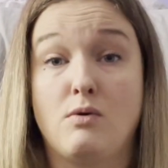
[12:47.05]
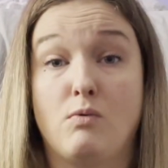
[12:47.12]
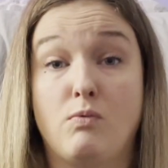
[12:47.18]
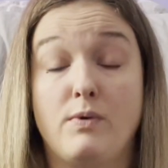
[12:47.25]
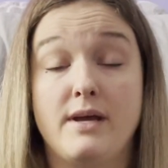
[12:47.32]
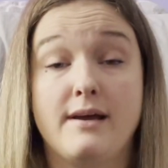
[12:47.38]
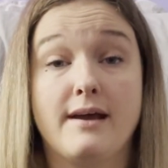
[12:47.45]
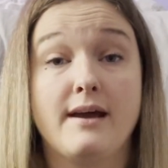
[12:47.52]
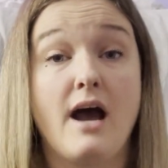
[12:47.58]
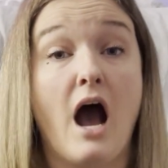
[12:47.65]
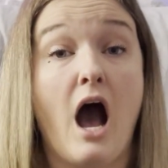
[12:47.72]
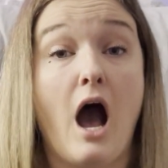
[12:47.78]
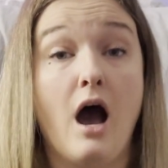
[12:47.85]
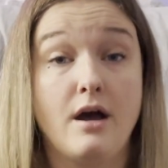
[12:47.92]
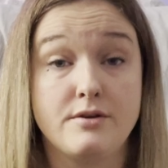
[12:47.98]
we get
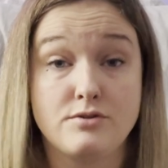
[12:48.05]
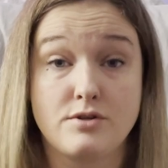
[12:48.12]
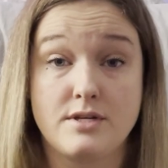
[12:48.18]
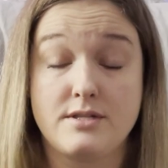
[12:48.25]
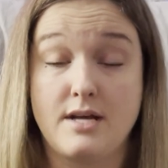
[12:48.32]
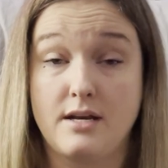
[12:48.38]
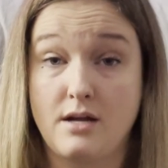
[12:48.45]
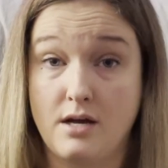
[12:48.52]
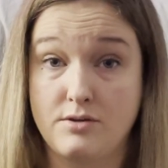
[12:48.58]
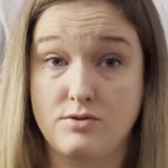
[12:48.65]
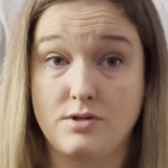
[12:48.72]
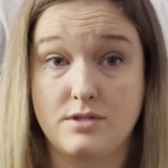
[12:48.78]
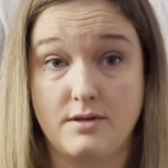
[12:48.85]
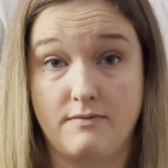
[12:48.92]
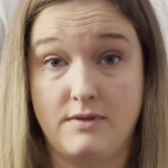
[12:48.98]
hundreds and
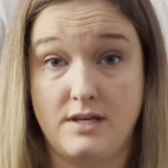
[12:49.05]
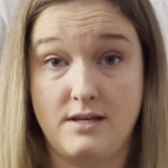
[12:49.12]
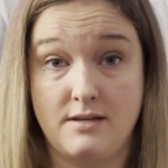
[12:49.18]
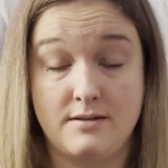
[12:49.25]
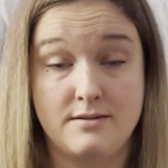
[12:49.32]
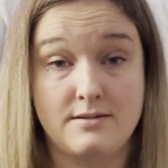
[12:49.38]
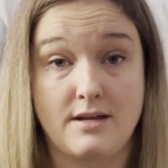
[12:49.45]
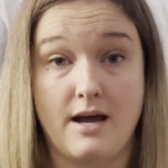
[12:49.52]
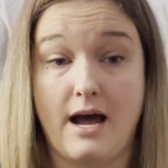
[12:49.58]
hundreds of these.